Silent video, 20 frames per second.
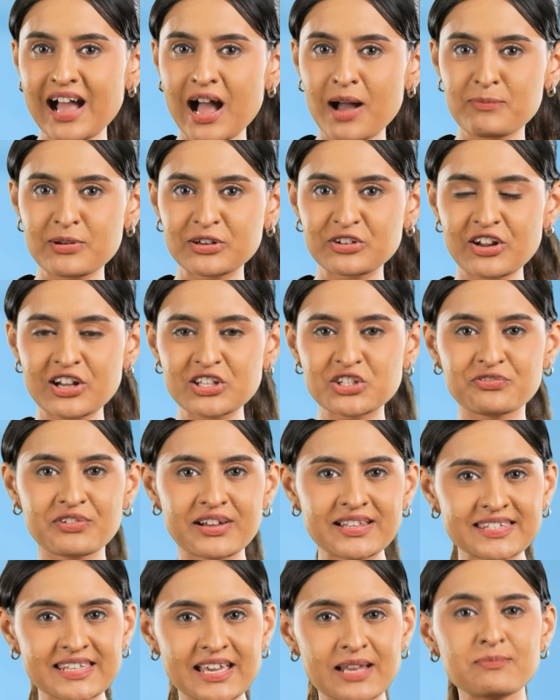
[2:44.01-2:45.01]
arbitrage
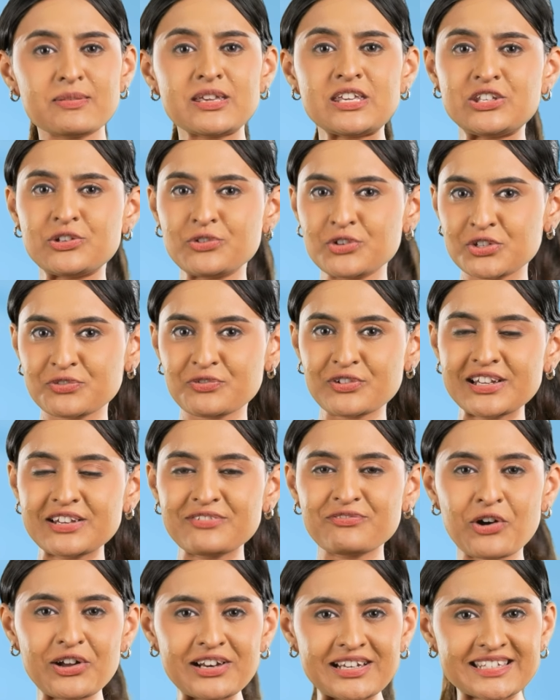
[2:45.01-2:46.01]
funds can be useful
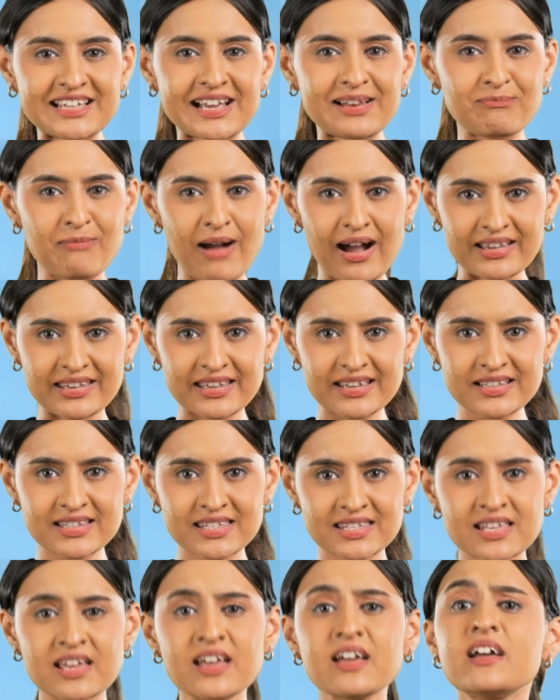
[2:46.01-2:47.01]
in volatile
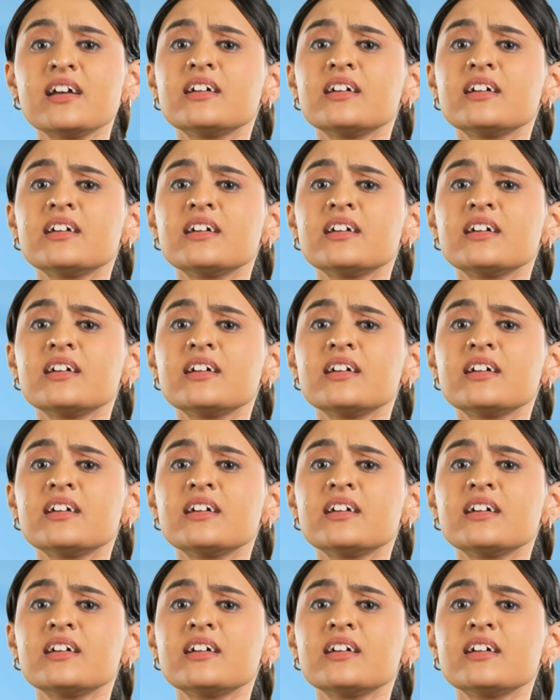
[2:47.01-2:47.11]
markets,